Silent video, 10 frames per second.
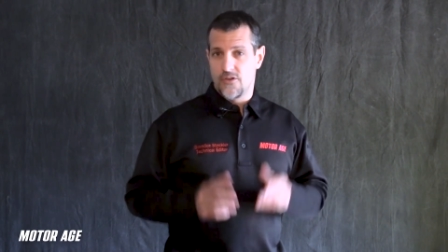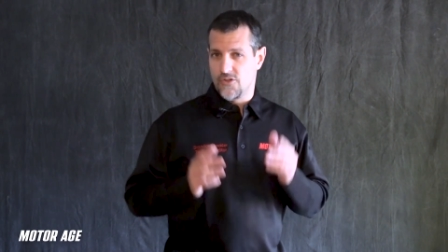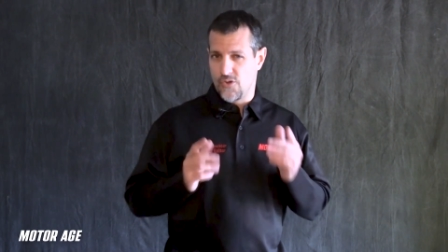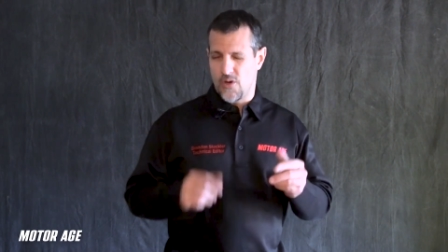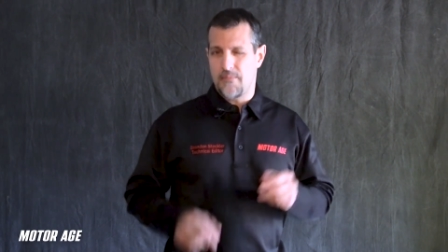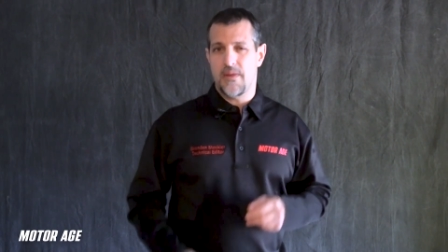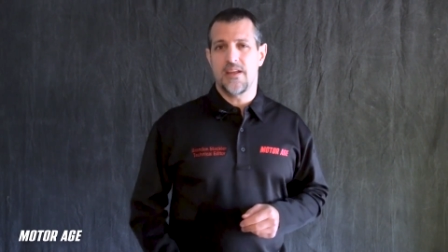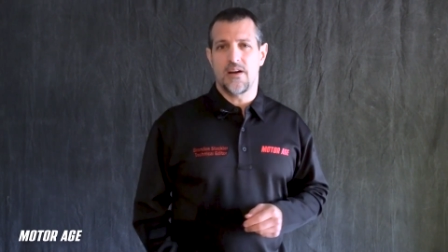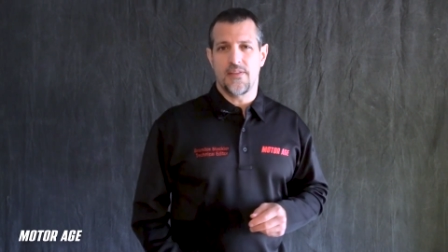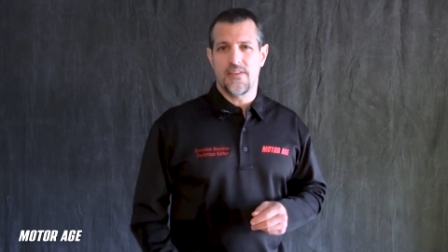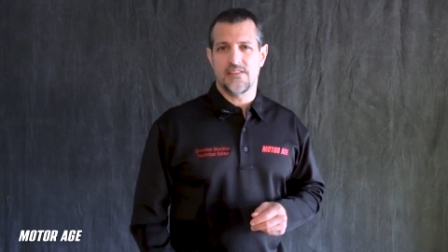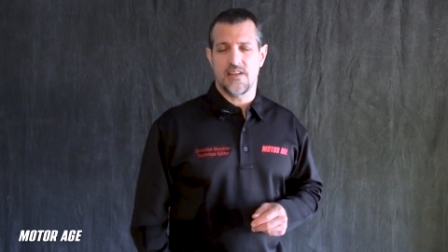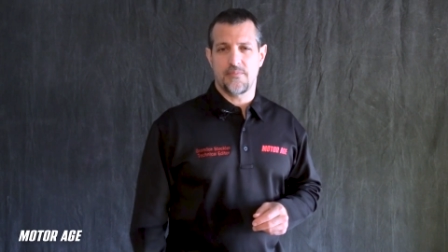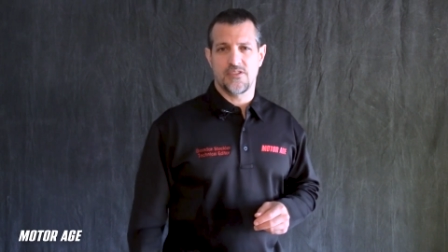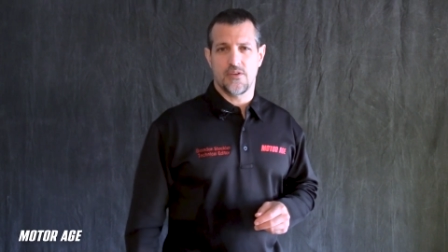Join me on this
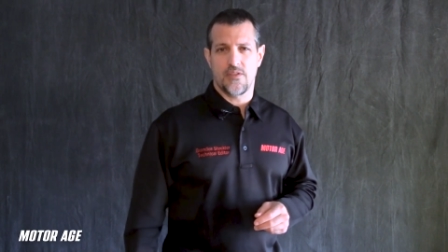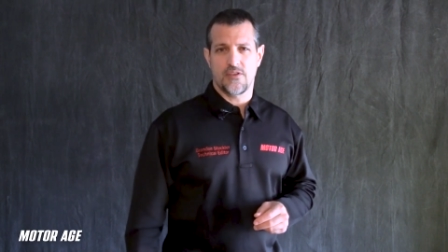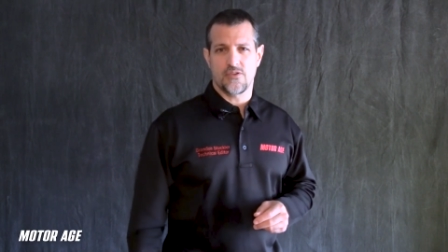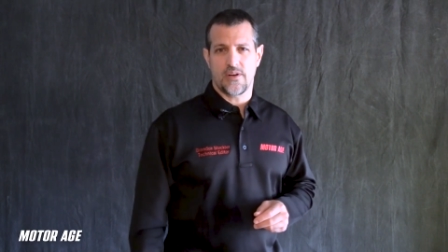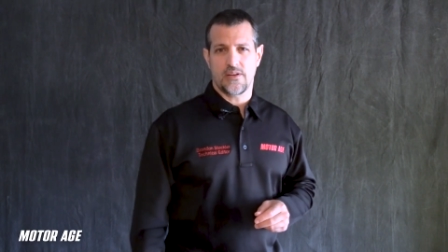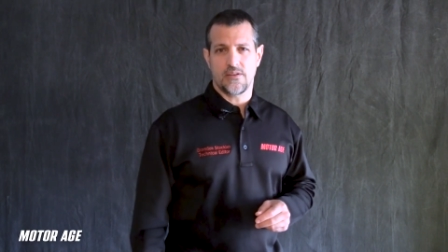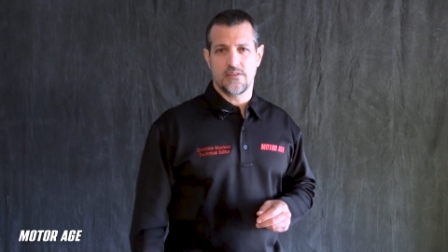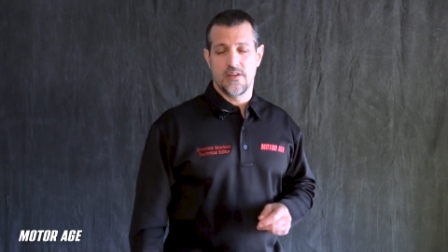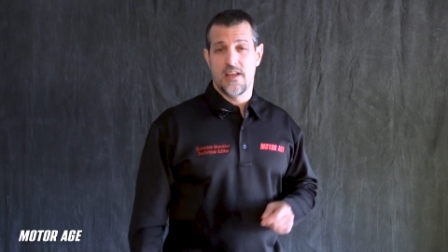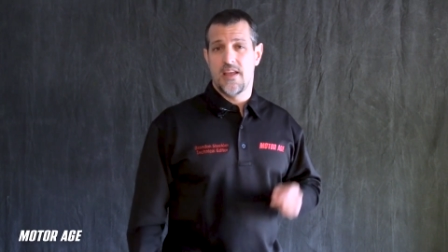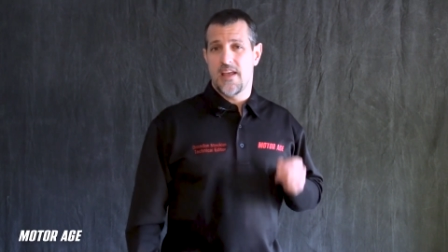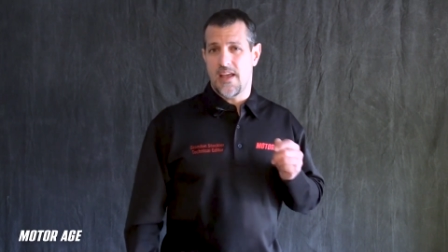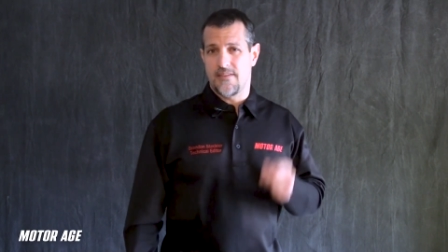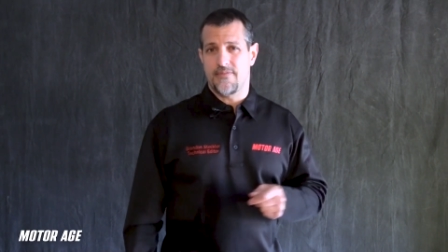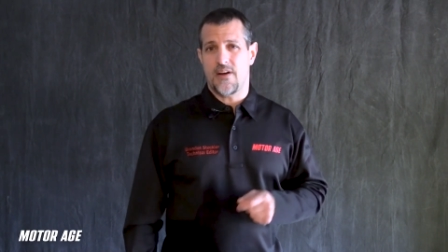episode of The Trainer
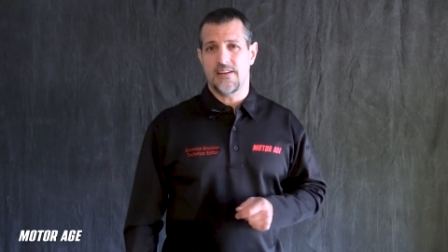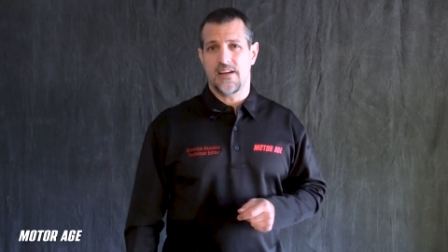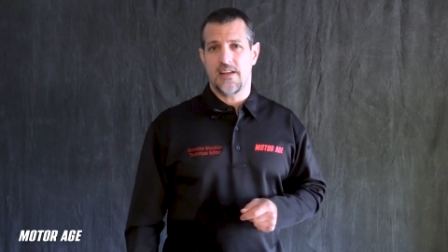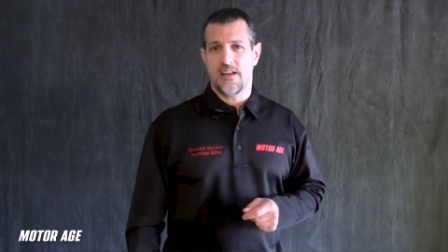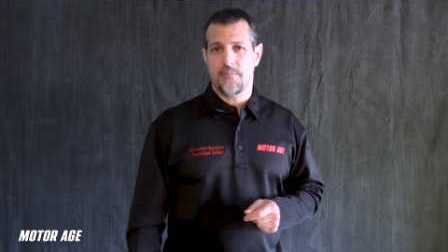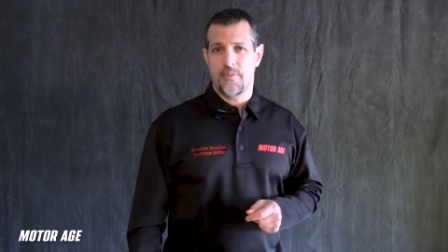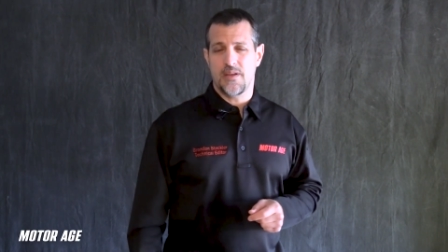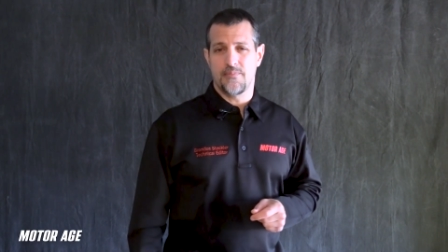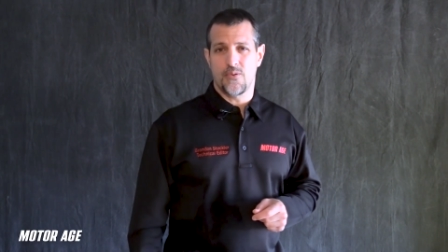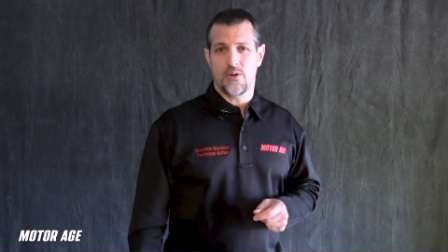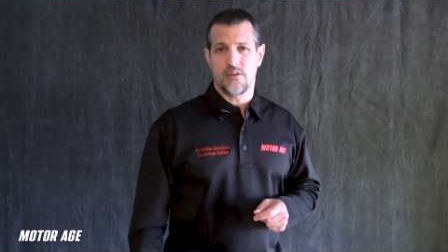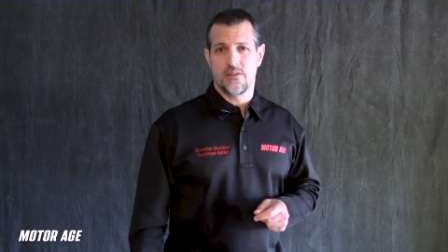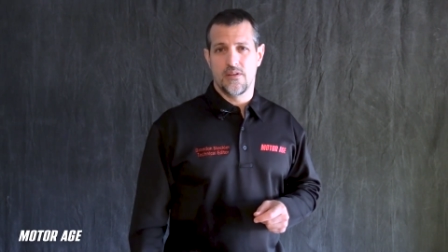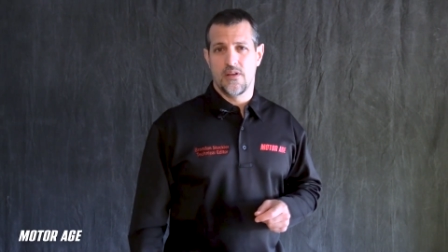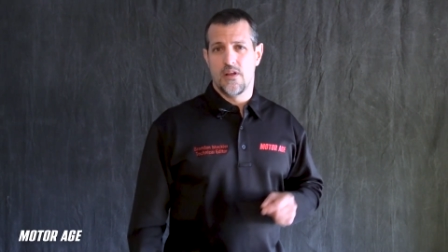and find out how to pinpoint
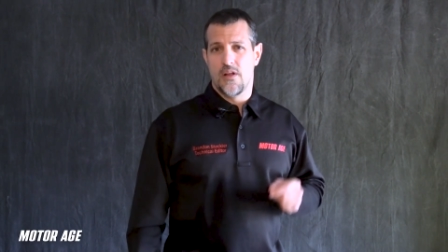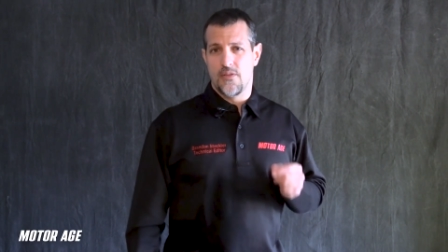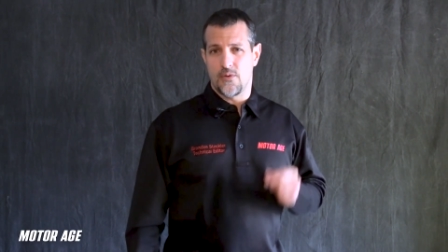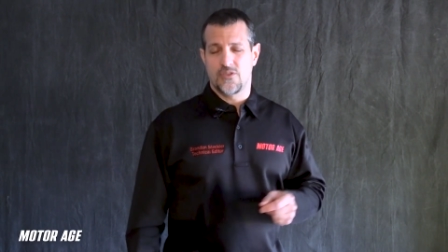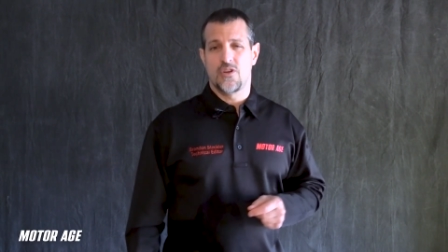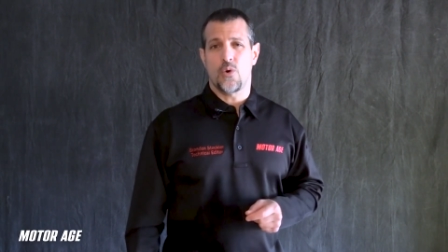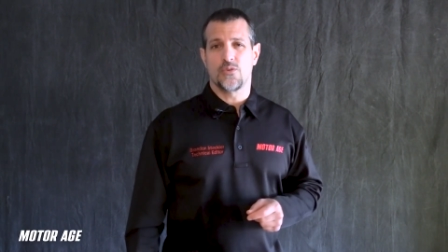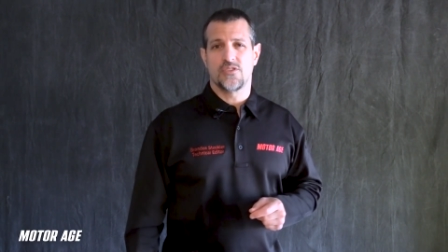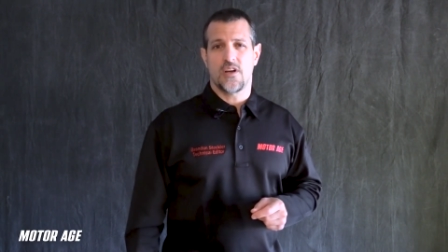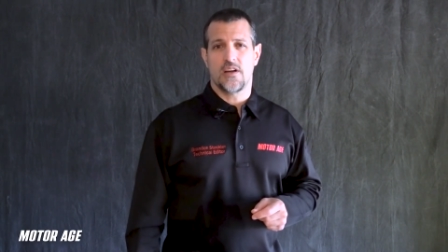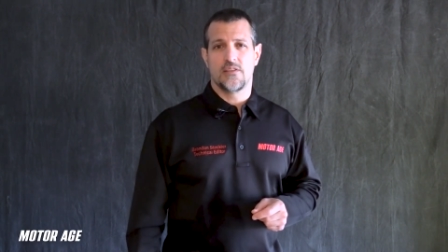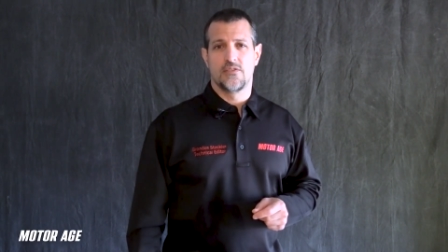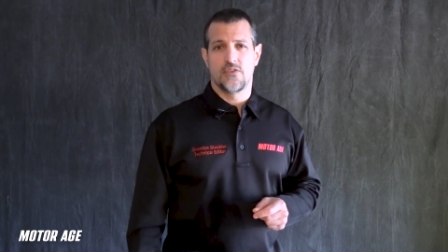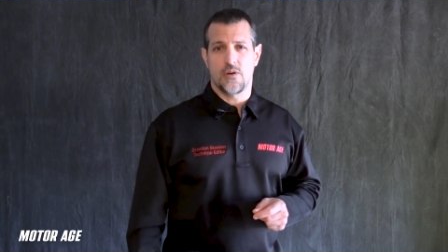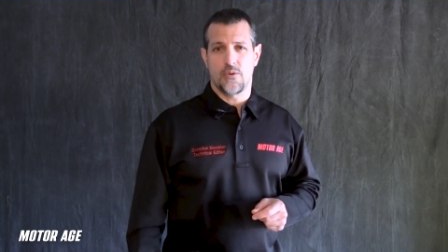those cold side
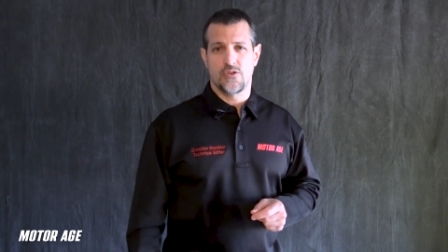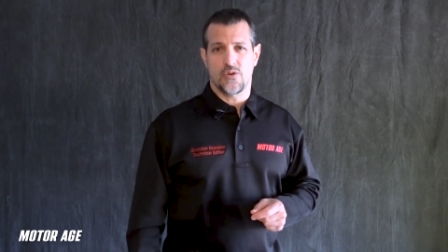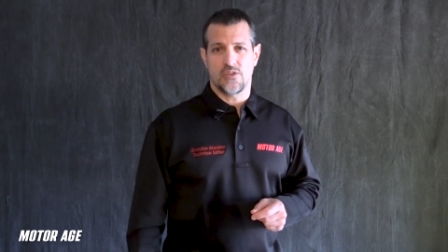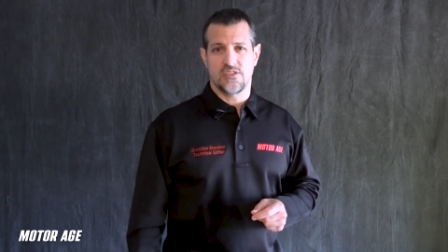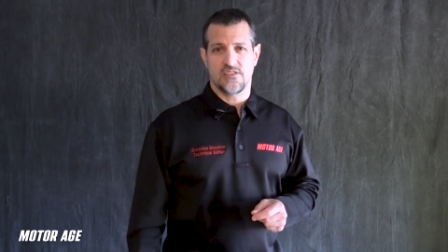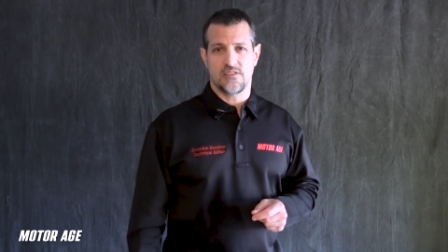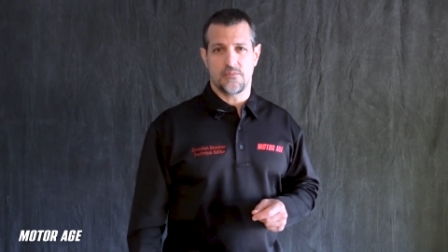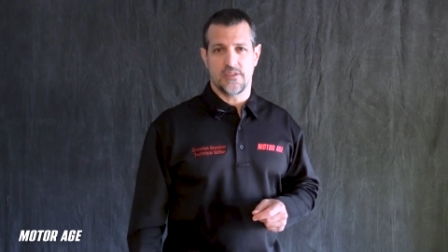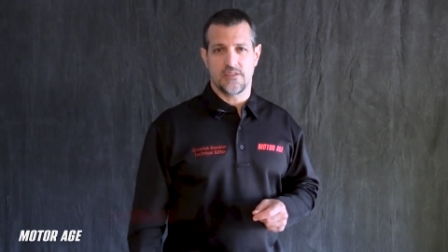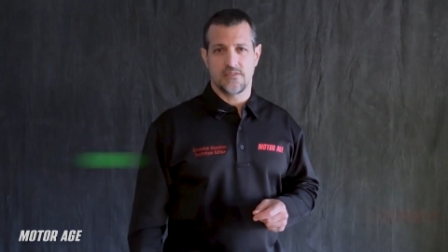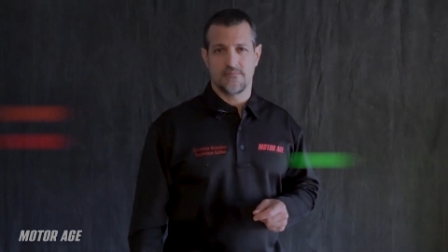turbocharged system leaks.